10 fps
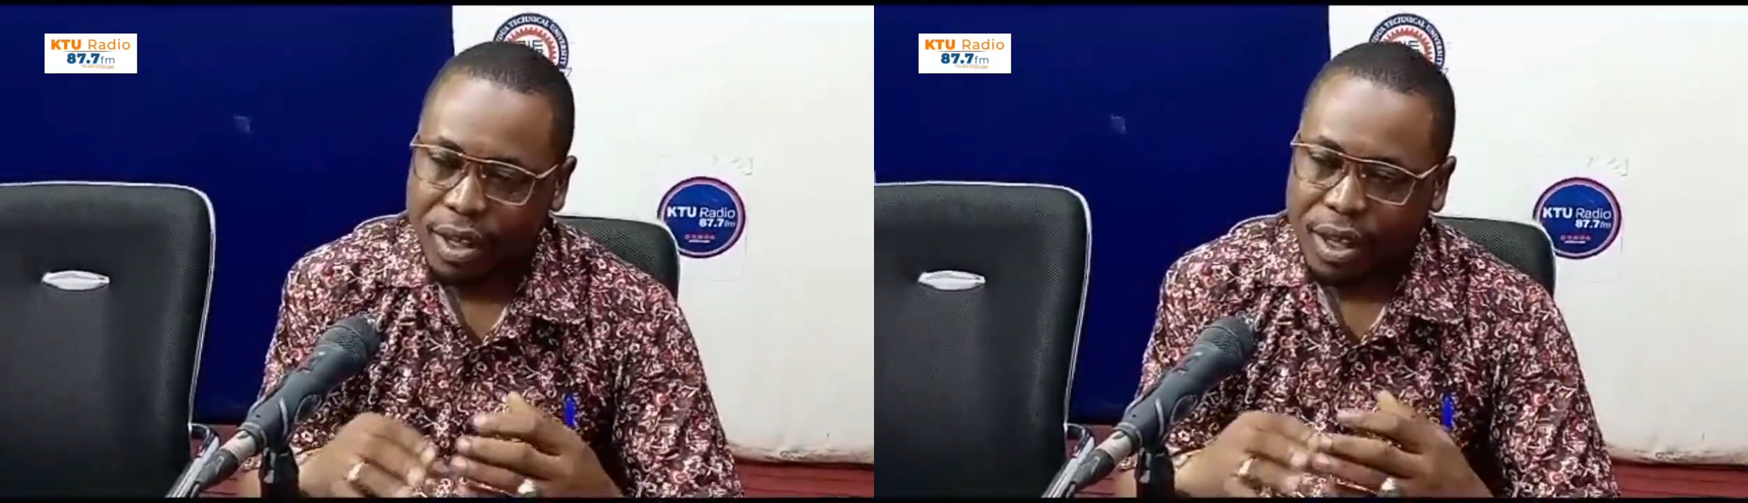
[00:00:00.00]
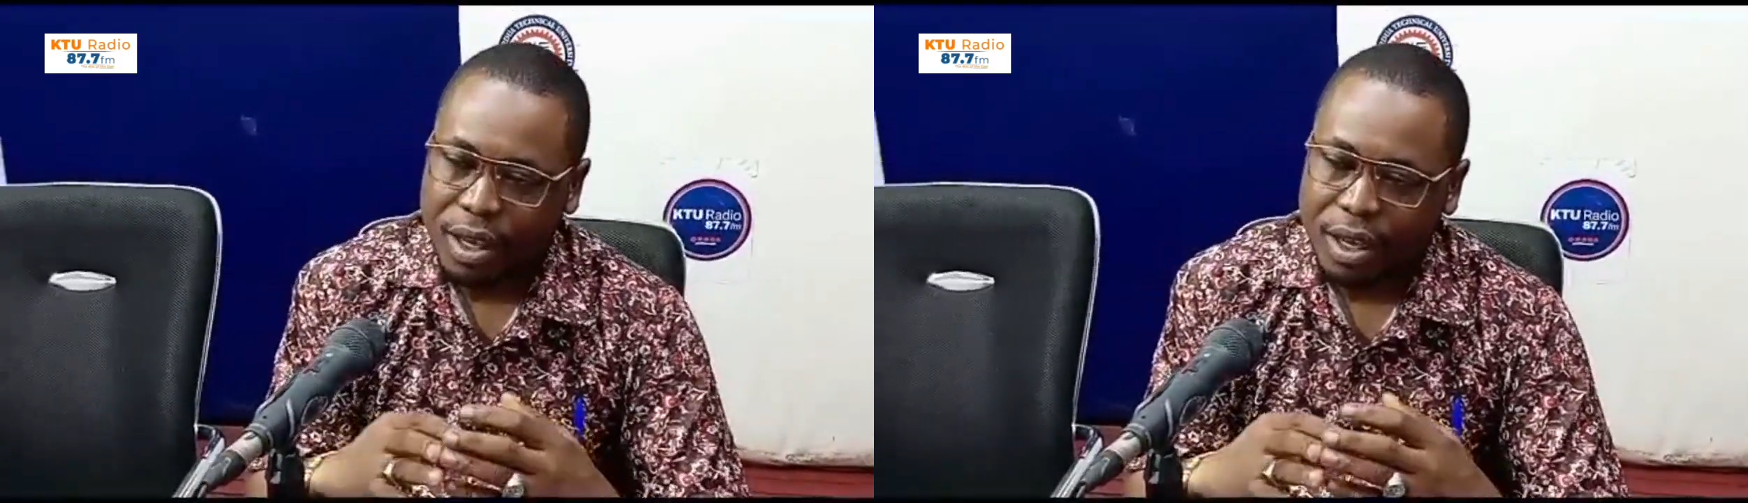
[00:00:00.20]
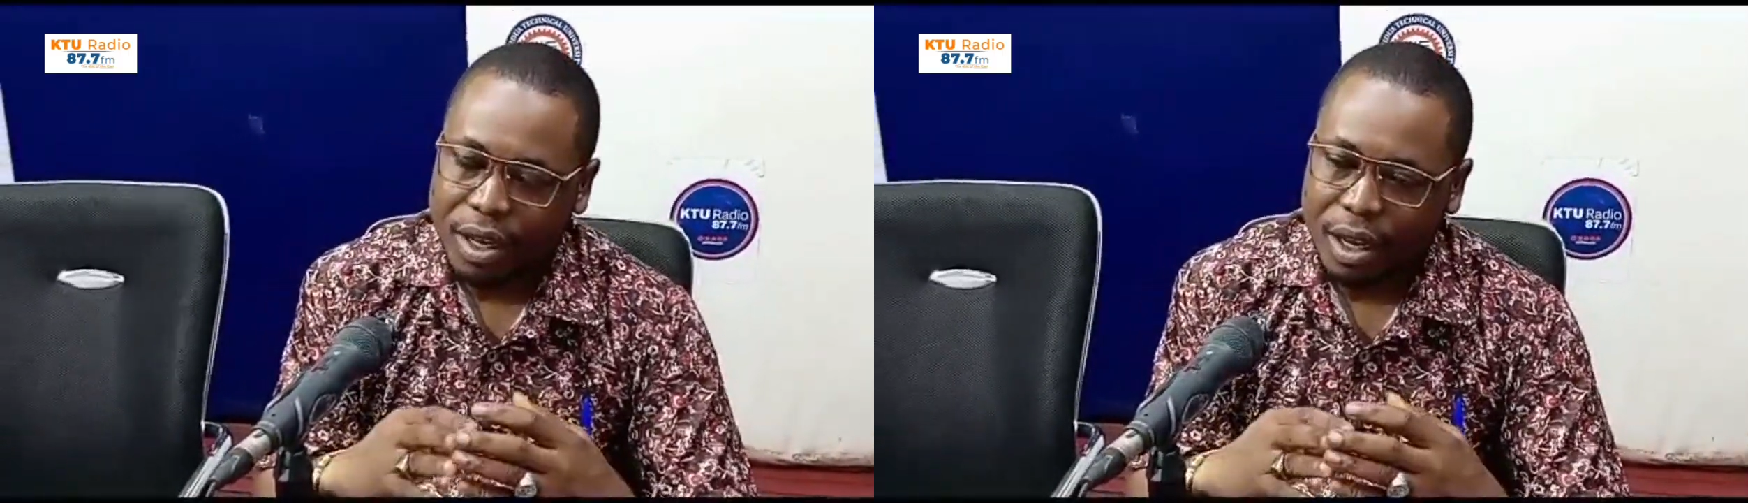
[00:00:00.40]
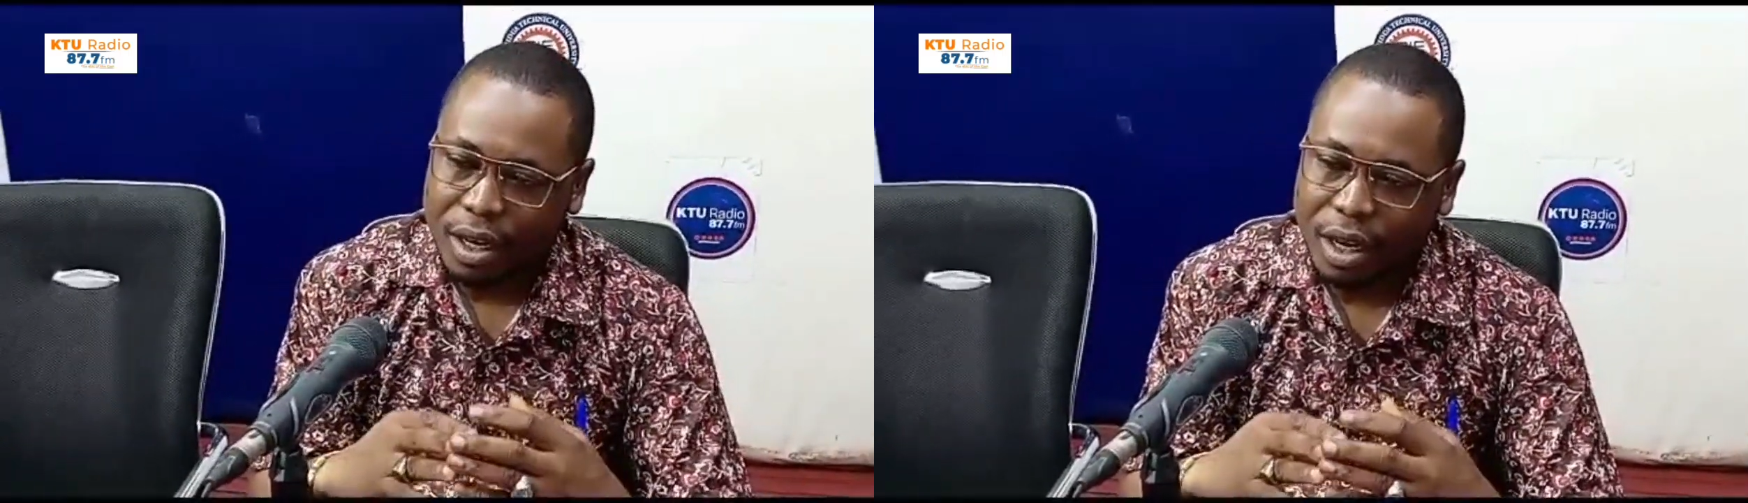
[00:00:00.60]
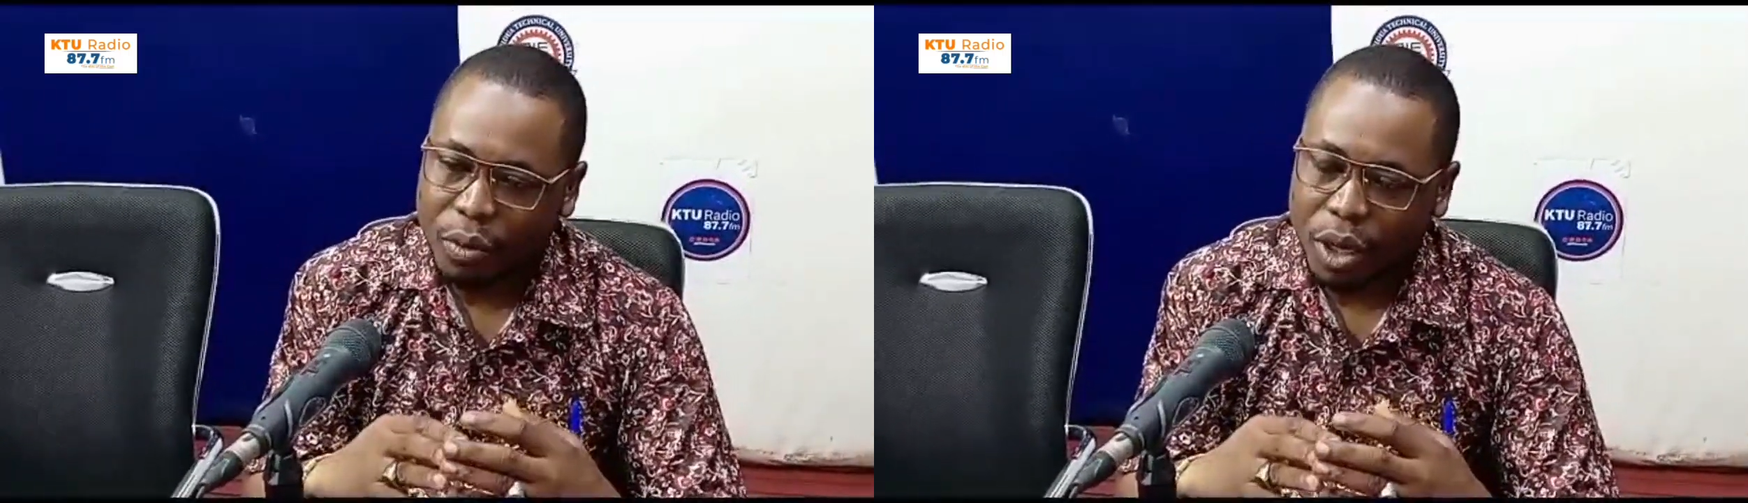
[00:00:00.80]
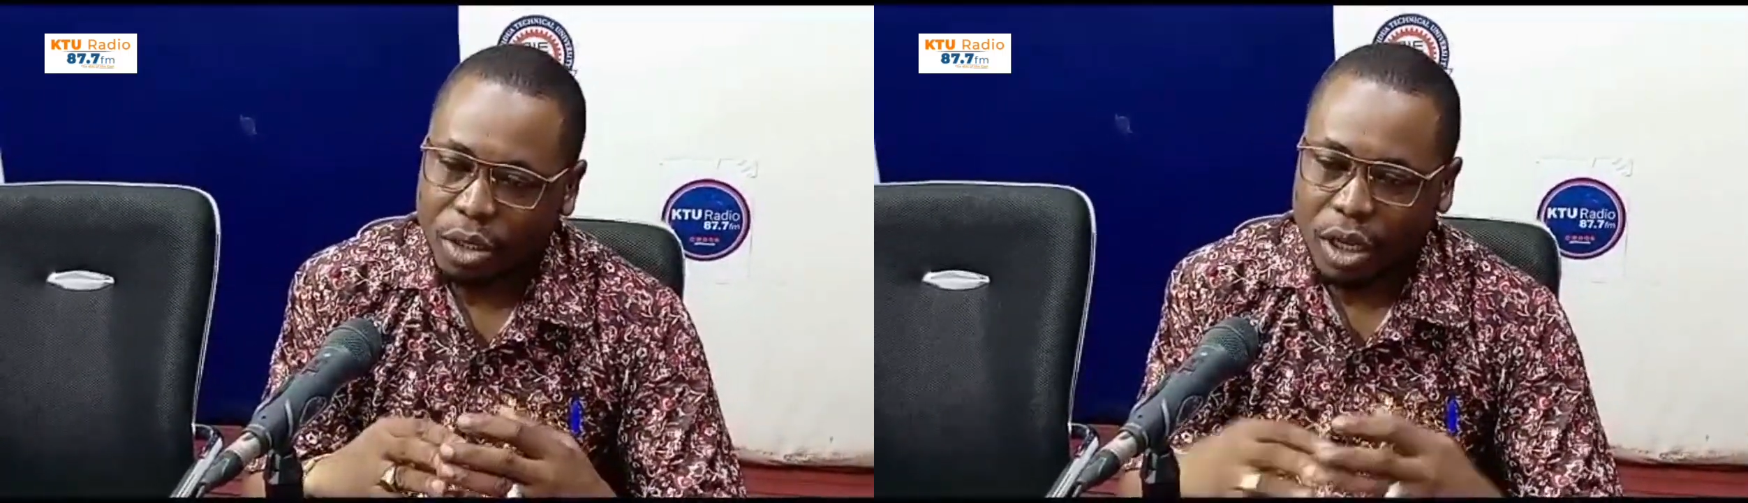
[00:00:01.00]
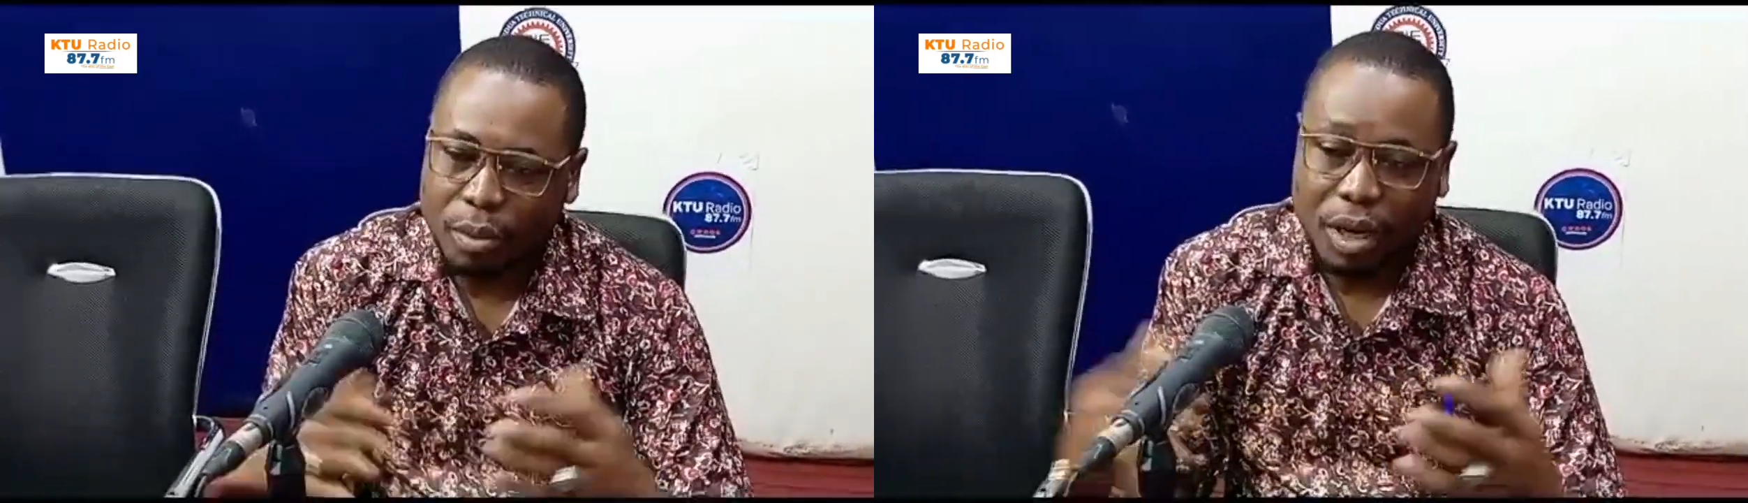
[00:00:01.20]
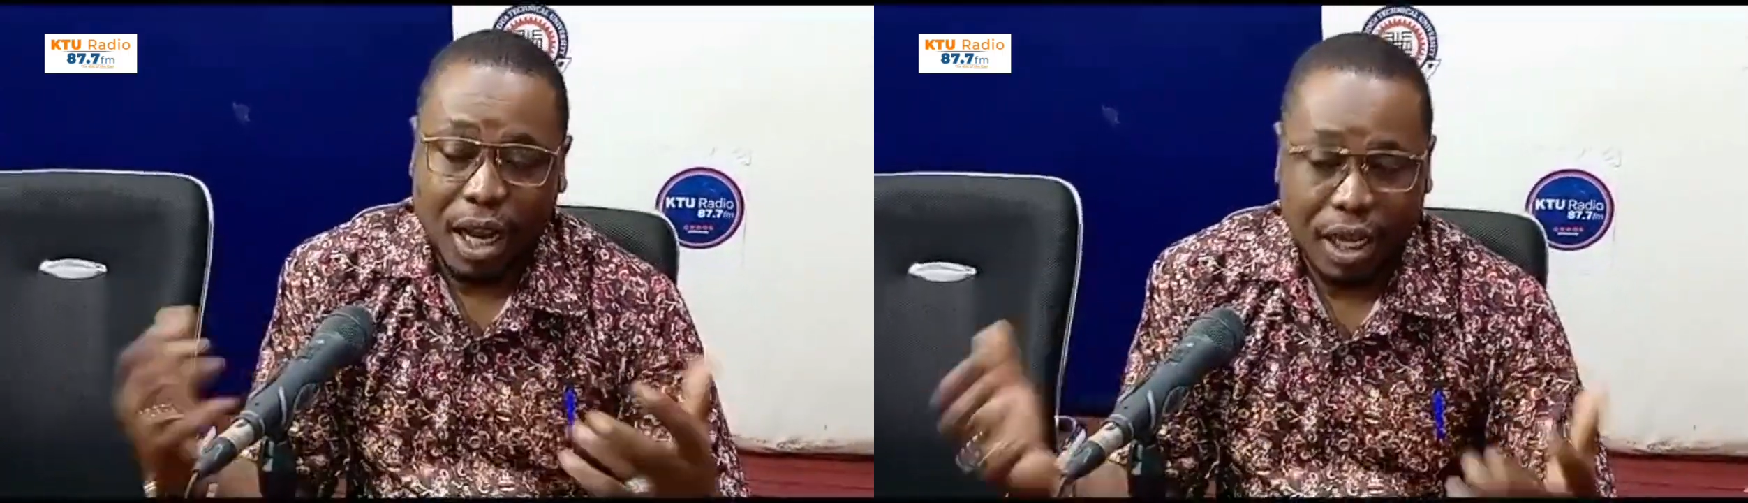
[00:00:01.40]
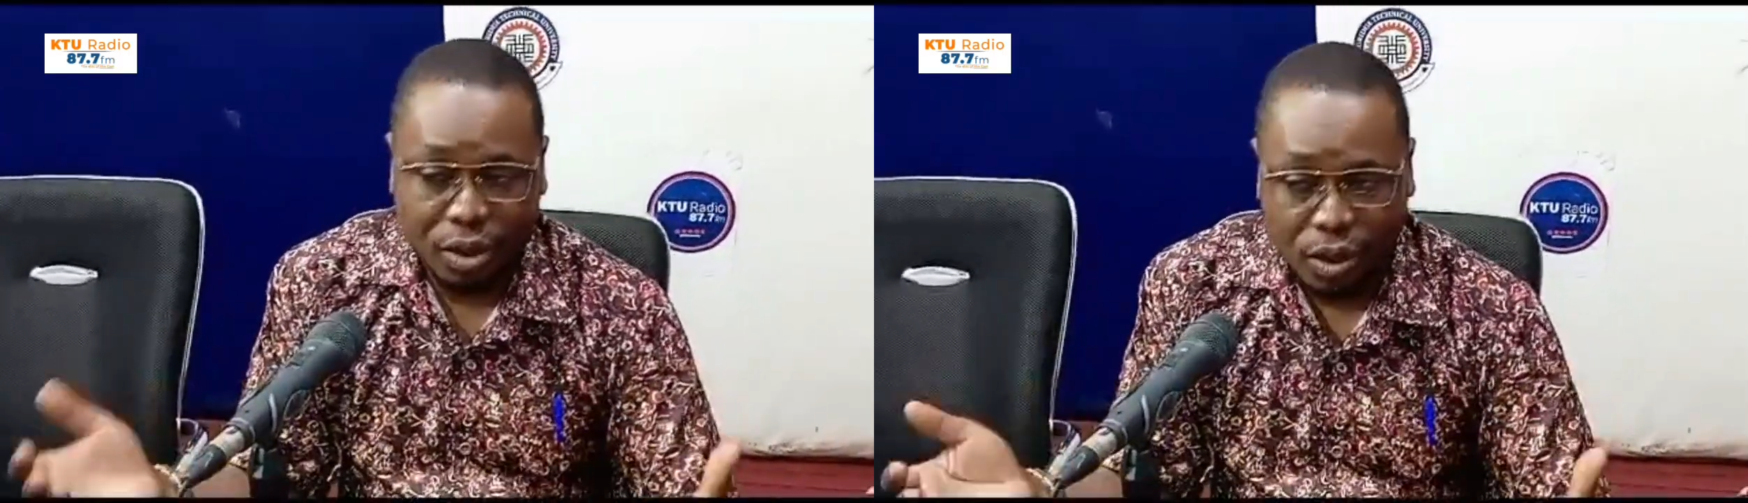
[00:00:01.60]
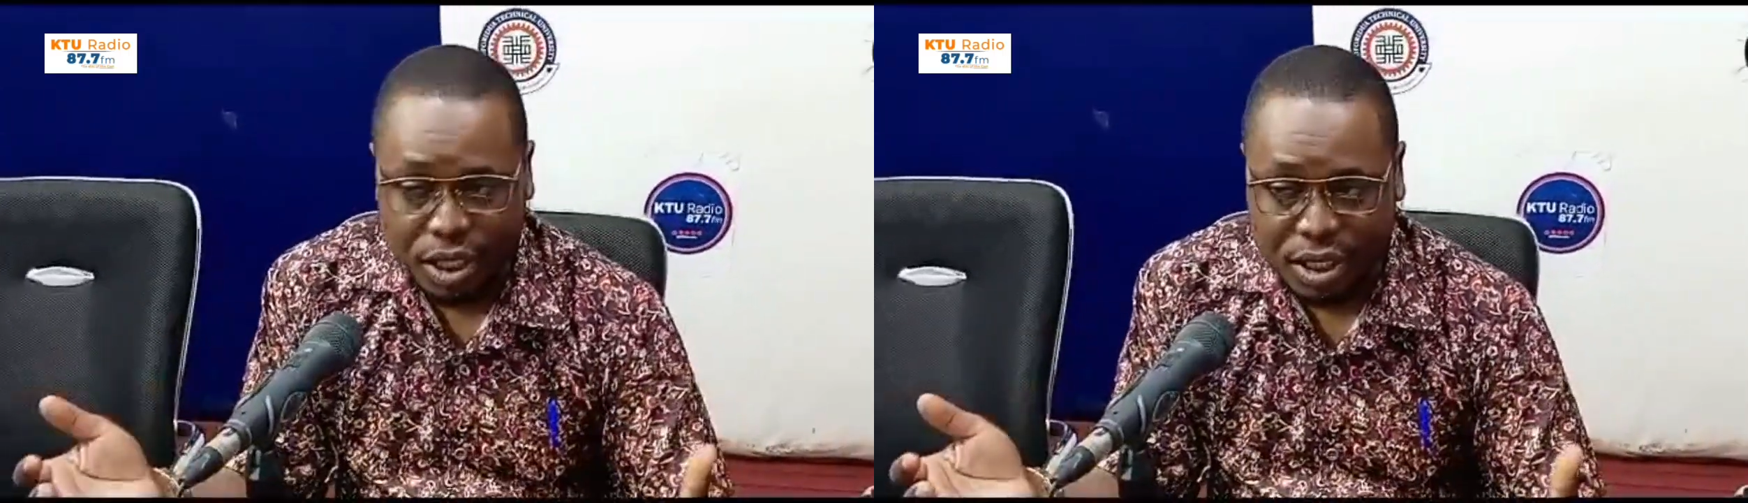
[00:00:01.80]
Then we can talk about the agriculture
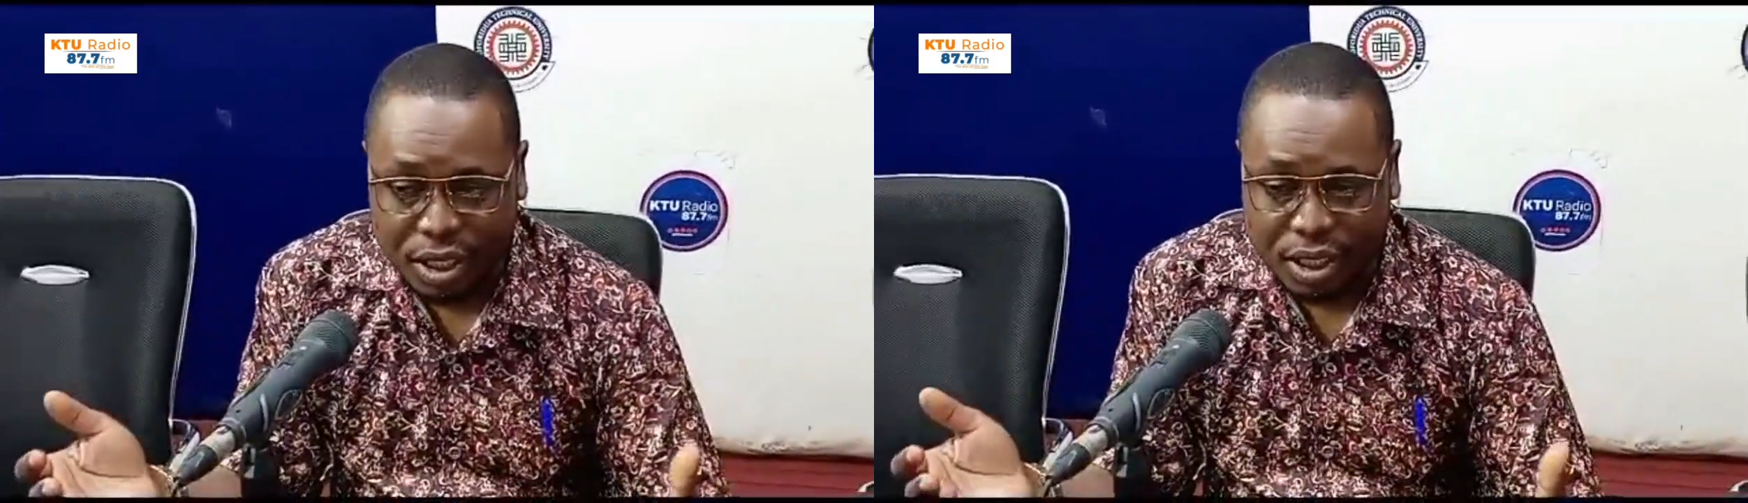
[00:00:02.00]
sector.